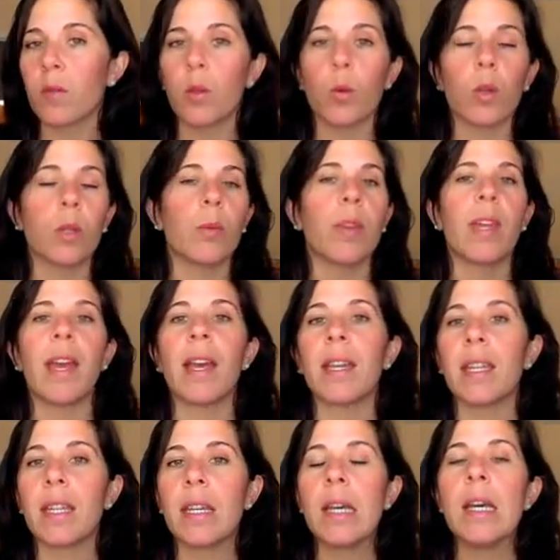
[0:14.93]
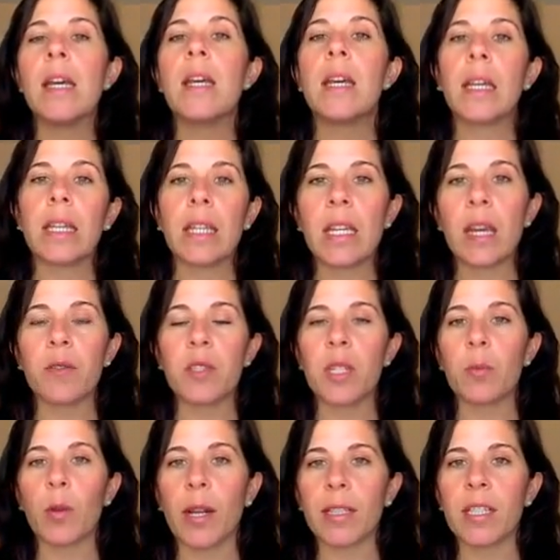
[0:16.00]
If you work with any
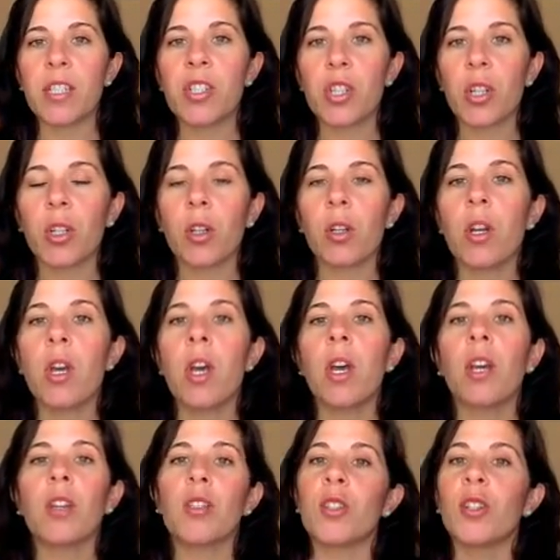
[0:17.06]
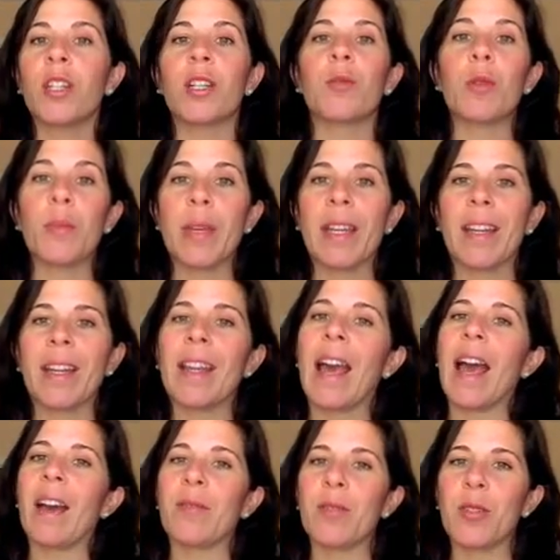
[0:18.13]
EFT practitioner, you're going to repeat it
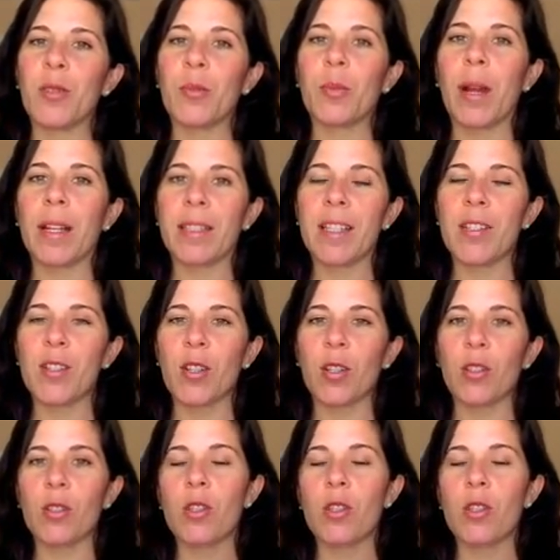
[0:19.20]
after the practitioner.